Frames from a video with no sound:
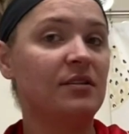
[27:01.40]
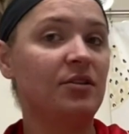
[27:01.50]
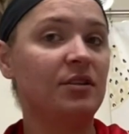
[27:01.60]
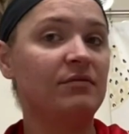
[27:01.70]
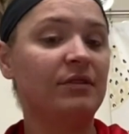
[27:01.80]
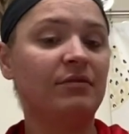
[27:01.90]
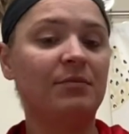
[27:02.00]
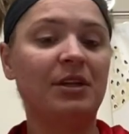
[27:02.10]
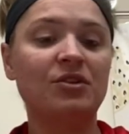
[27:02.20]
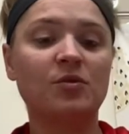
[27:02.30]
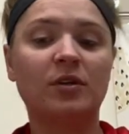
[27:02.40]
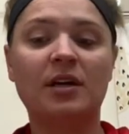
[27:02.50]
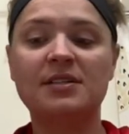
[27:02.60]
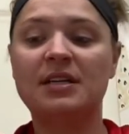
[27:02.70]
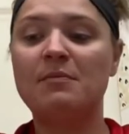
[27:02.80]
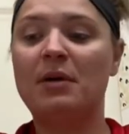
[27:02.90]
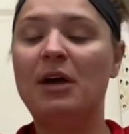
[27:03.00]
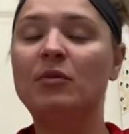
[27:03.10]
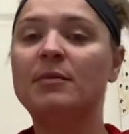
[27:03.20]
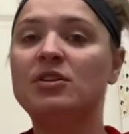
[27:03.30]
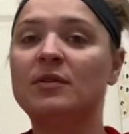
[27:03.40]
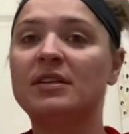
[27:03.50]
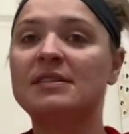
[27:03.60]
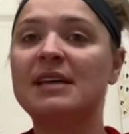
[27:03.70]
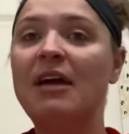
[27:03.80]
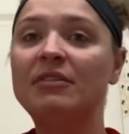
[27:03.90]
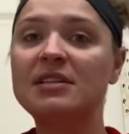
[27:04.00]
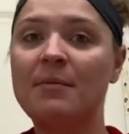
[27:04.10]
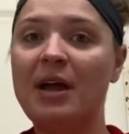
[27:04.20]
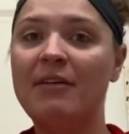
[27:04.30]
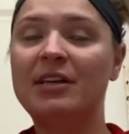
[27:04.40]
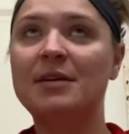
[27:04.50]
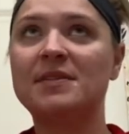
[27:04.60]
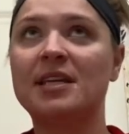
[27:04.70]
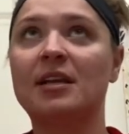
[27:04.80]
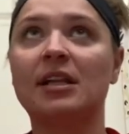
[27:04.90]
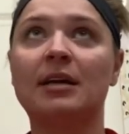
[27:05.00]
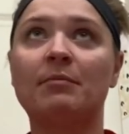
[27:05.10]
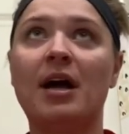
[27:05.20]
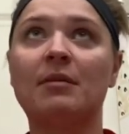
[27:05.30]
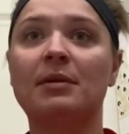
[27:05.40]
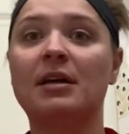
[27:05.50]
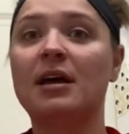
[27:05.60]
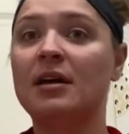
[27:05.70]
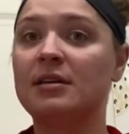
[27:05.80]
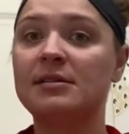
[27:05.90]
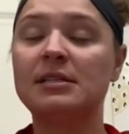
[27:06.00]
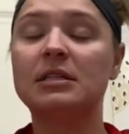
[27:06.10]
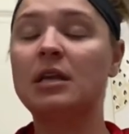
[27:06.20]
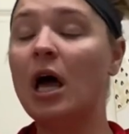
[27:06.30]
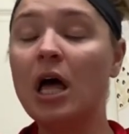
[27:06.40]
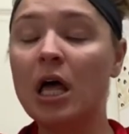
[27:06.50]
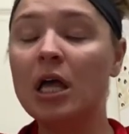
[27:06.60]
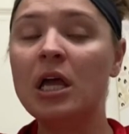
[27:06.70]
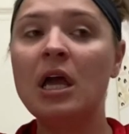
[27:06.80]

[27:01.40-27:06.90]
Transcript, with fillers: little different from my usual content, but I will be doing this every time I have an Ipsy Glam Bag because duh.